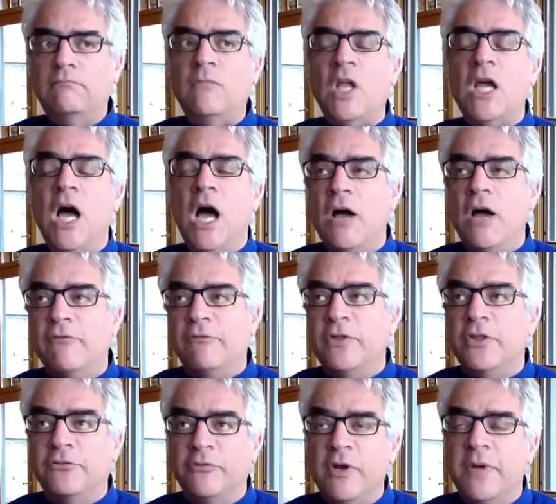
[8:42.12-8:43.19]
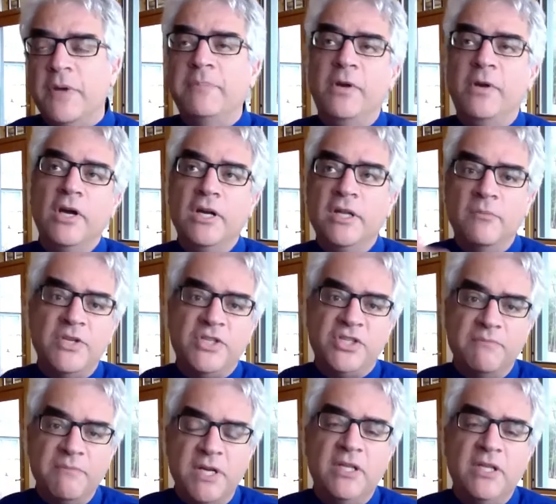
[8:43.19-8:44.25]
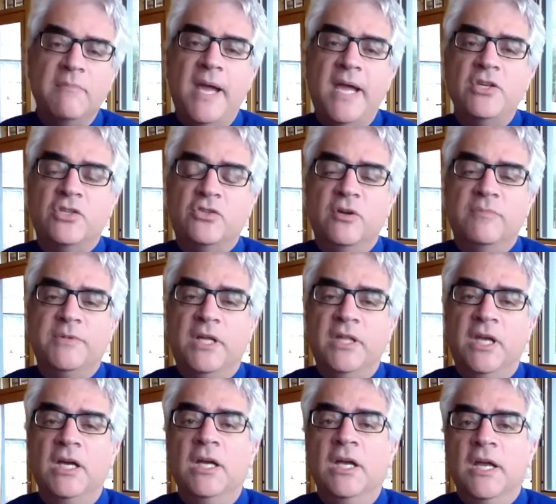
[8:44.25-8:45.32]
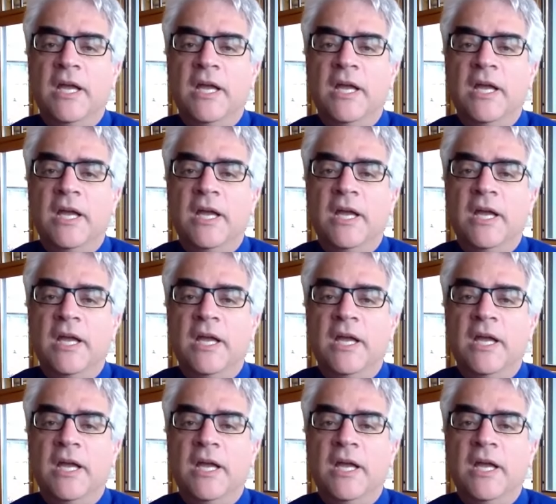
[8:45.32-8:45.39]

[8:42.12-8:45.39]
uh, for the three week period, and we submitted the manuscript on the